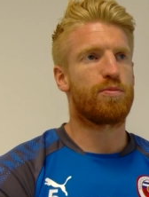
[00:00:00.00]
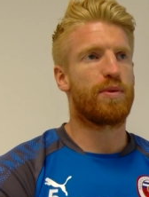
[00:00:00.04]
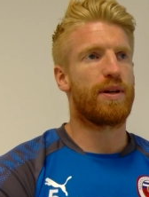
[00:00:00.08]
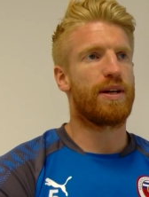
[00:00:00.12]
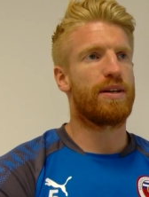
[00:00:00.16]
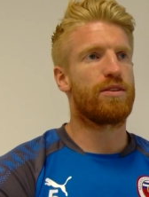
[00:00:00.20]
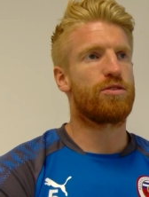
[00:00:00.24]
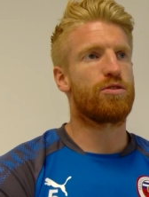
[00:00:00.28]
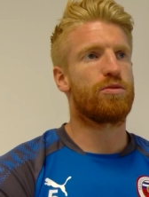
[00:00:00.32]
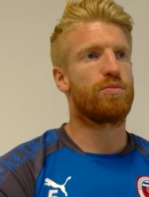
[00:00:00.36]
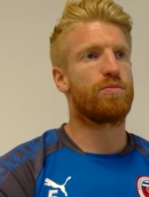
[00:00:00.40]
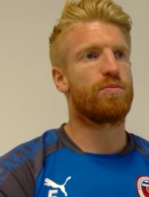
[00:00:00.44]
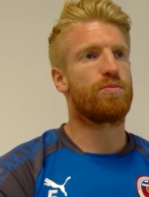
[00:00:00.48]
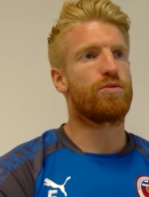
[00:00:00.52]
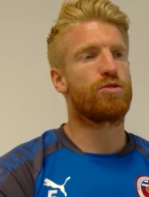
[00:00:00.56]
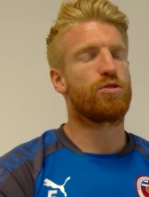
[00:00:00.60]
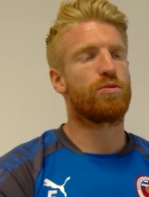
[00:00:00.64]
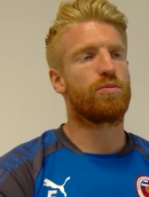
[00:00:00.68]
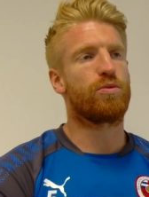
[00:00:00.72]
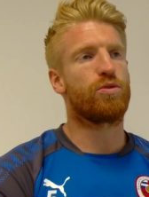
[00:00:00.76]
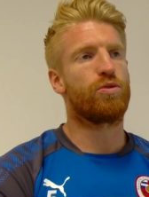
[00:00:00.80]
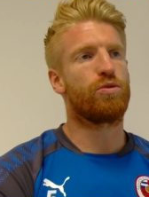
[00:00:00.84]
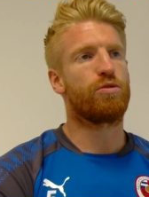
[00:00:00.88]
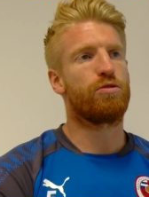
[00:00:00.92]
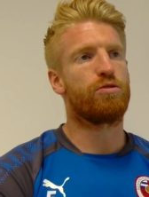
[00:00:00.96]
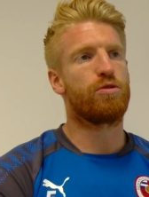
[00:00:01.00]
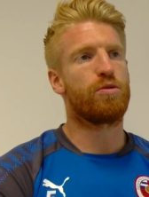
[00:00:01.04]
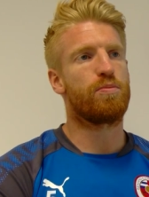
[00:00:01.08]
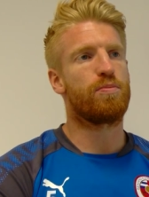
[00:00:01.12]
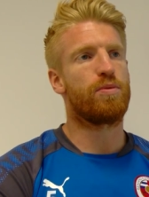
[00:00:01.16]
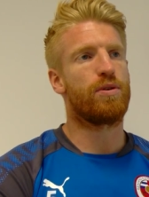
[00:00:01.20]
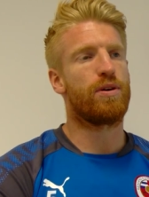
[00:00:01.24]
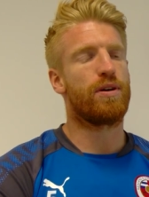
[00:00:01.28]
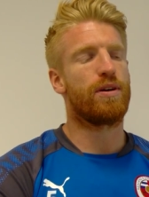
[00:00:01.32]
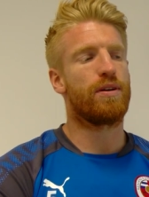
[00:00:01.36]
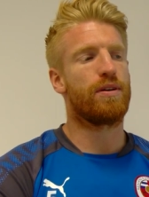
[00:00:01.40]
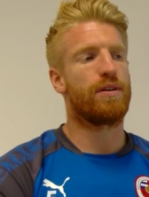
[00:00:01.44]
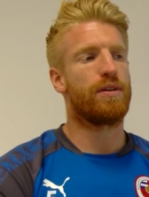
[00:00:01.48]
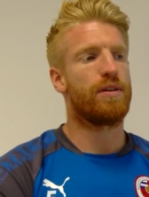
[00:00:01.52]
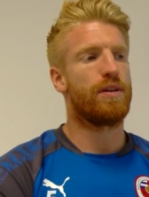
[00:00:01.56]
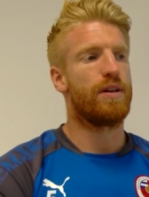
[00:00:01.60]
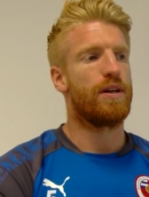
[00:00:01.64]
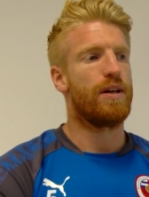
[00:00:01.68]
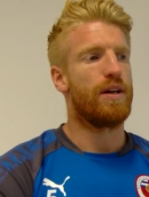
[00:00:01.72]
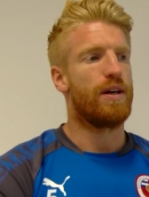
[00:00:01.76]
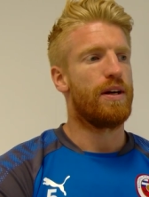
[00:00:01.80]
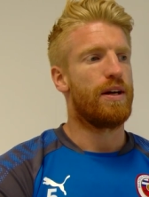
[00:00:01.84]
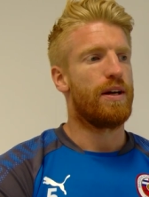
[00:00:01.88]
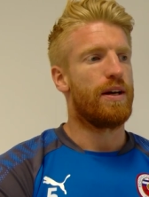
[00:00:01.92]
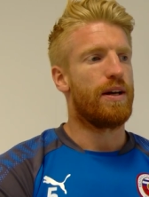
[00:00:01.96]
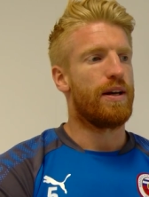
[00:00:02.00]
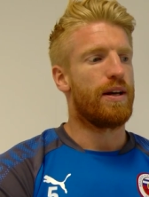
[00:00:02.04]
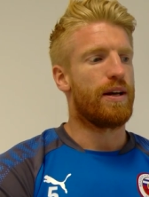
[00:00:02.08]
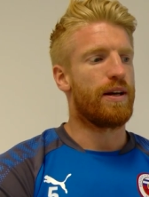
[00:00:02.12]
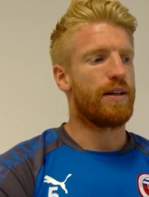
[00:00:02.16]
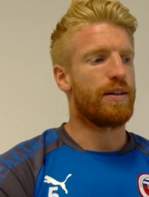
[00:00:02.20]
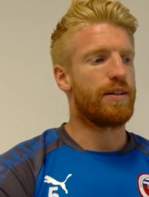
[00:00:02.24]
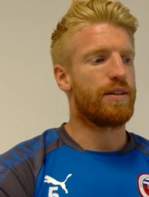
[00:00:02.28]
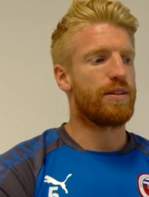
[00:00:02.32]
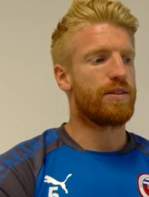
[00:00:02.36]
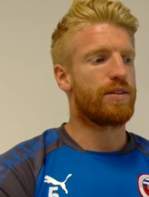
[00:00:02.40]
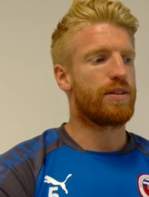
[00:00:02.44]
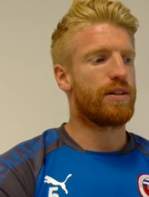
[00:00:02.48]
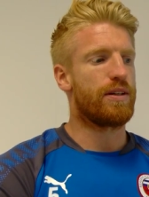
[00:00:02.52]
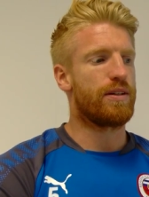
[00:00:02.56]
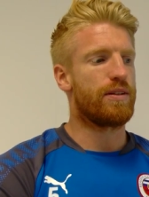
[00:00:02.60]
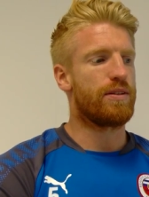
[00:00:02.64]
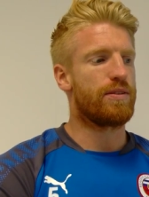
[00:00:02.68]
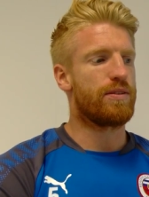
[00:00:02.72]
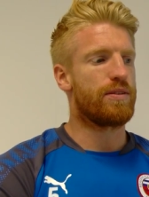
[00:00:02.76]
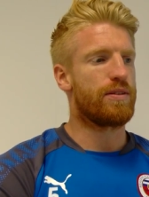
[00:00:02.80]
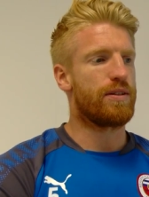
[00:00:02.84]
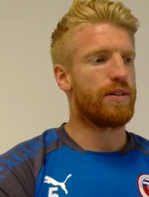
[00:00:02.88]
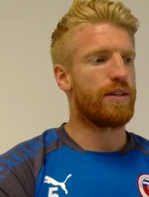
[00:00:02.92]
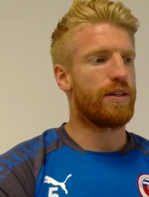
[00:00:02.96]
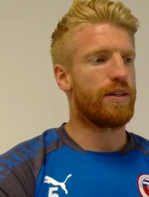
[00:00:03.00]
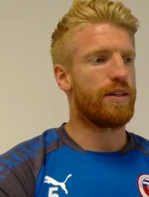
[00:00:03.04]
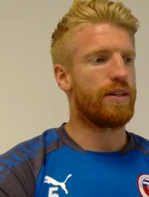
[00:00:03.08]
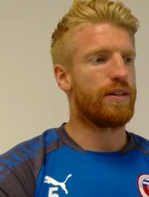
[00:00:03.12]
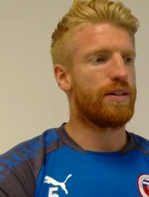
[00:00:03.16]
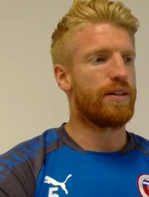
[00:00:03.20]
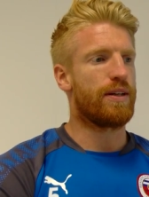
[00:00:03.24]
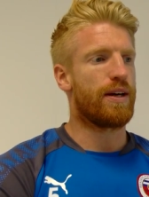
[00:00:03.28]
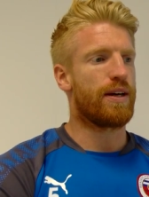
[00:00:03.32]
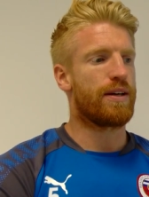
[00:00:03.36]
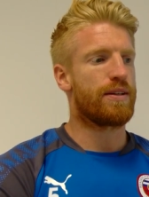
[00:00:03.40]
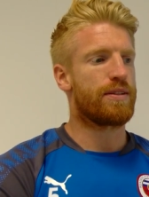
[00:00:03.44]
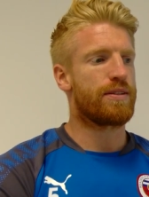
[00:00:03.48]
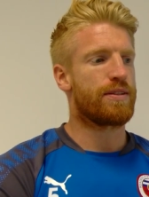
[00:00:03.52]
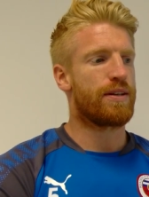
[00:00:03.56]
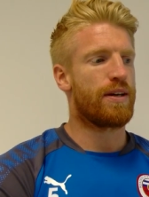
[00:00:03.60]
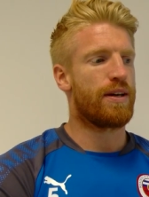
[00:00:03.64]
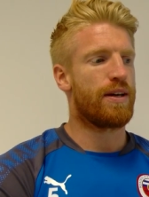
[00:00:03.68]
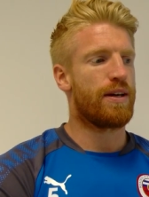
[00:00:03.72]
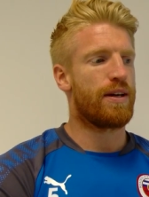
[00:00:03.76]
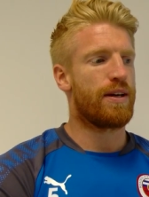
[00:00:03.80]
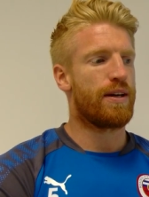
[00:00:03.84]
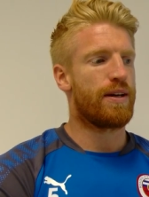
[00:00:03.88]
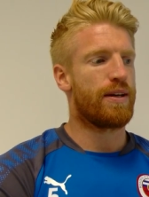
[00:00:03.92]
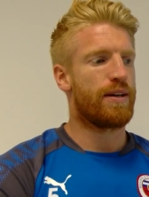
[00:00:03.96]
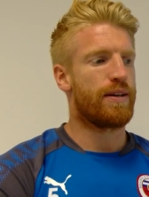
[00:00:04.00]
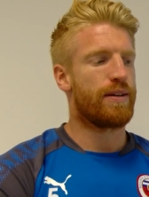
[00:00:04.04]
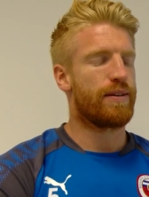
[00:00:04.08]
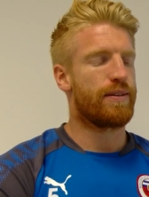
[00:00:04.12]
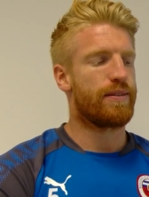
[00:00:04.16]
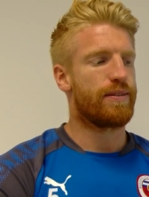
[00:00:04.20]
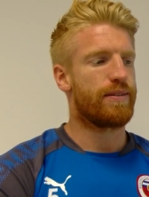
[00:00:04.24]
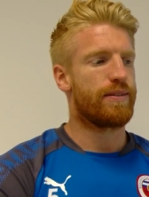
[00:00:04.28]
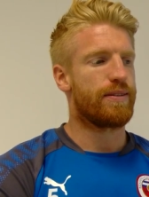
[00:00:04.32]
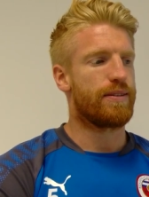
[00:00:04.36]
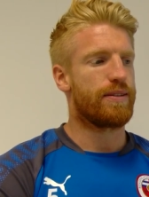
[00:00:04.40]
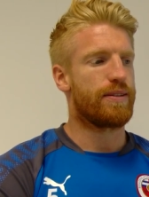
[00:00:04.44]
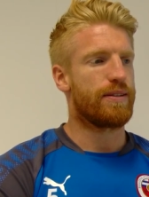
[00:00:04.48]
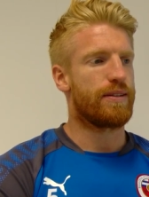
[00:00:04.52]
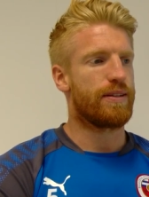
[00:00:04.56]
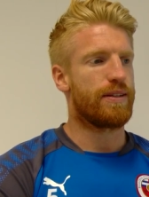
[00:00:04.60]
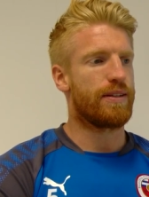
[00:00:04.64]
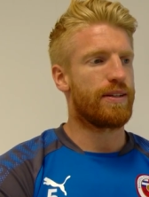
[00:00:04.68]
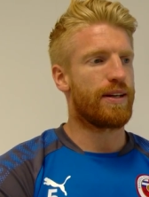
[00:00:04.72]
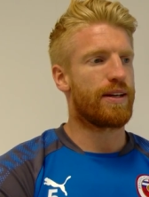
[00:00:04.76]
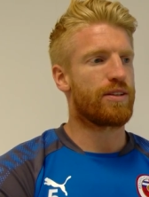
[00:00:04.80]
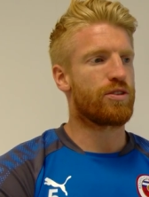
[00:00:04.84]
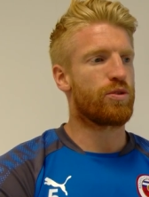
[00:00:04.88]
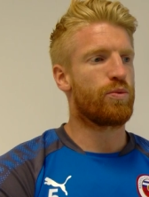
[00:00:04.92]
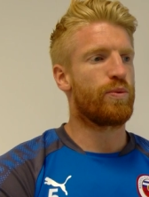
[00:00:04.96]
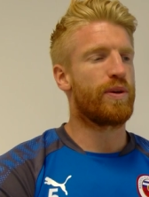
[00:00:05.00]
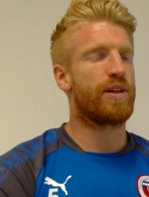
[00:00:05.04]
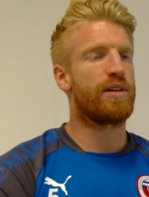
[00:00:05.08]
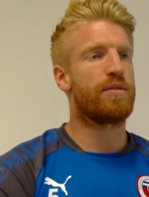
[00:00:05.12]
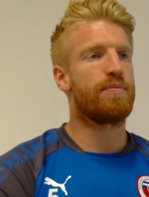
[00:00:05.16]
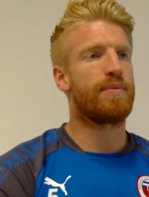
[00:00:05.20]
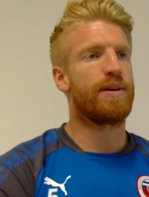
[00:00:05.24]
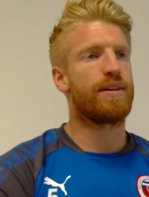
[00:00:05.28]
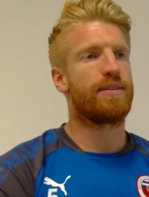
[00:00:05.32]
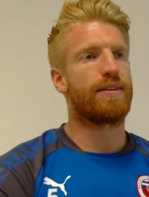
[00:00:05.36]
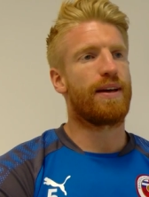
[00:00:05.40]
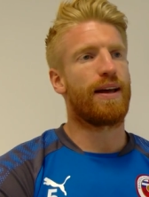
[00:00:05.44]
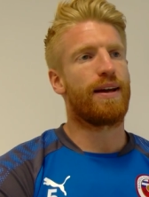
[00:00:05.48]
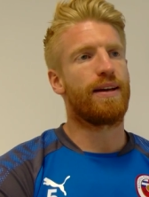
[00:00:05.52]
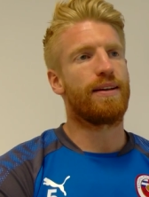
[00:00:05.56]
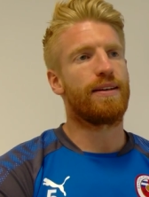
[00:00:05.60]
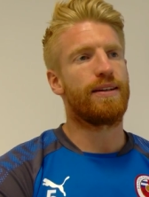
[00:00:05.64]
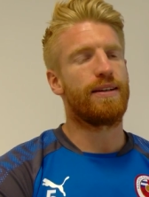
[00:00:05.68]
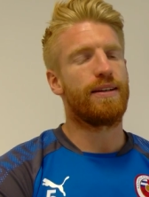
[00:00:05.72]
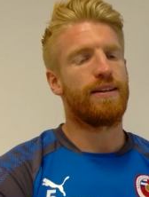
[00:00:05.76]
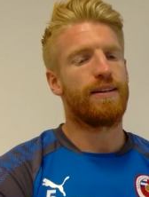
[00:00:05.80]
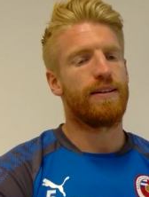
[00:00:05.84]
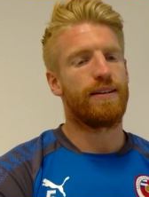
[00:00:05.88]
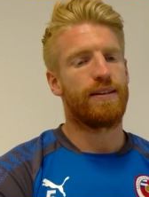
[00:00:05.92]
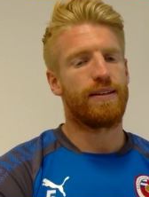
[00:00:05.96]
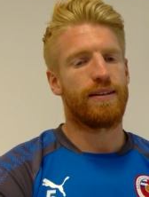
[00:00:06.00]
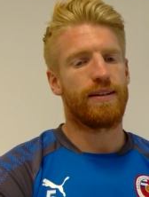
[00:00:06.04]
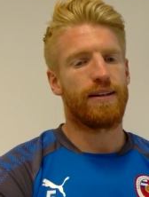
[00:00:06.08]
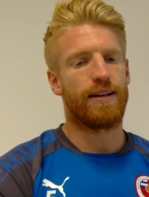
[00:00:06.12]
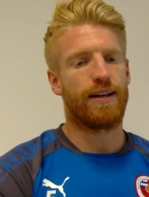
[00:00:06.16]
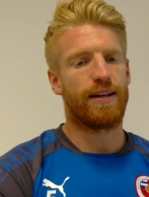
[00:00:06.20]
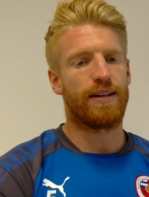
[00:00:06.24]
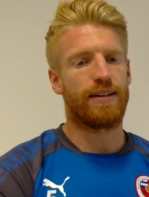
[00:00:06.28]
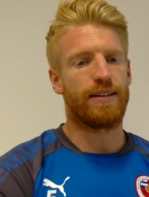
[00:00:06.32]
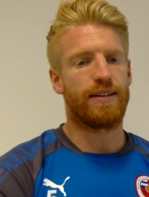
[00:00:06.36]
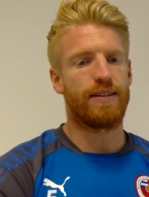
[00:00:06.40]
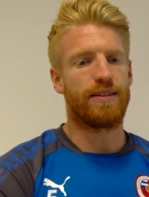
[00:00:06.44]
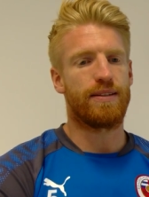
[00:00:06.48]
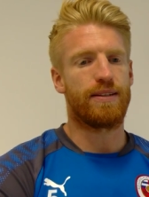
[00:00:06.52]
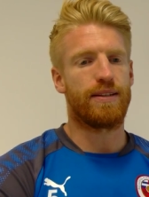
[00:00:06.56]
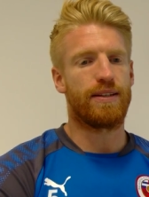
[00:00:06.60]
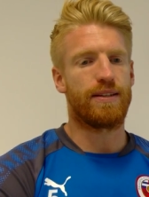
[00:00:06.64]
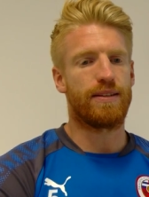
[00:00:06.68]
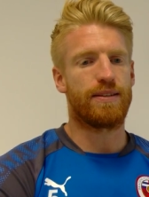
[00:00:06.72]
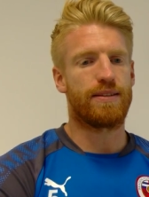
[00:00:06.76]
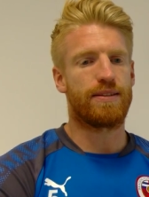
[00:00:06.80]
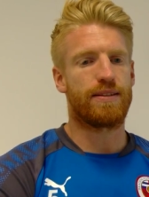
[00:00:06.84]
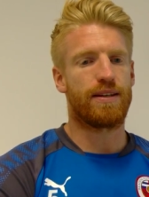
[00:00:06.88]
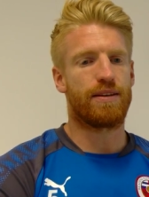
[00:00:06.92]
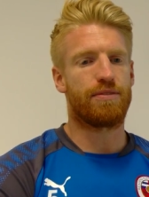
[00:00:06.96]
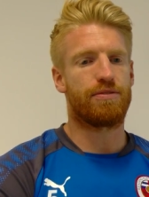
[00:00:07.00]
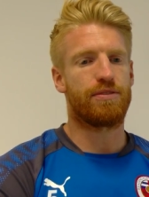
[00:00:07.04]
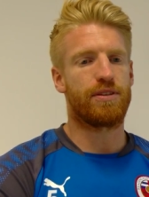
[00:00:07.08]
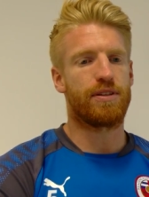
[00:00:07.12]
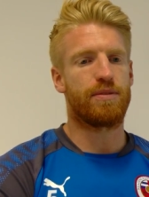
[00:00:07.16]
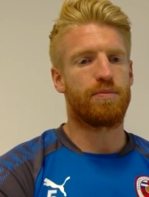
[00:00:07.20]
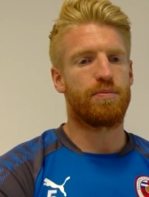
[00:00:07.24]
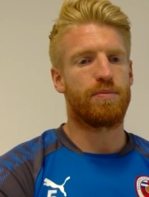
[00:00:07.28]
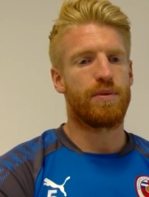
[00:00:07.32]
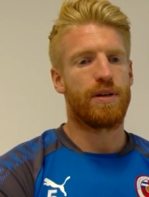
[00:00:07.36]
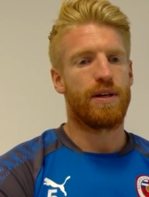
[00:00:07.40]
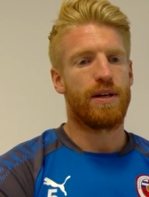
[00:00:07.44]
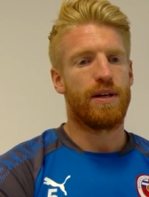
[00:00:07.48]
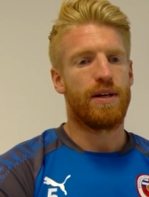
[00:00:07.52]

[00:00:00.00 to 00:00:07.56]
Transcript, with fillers: playing some some good football, and and he's he's he has a he has a winner mentality, and he, he's definitely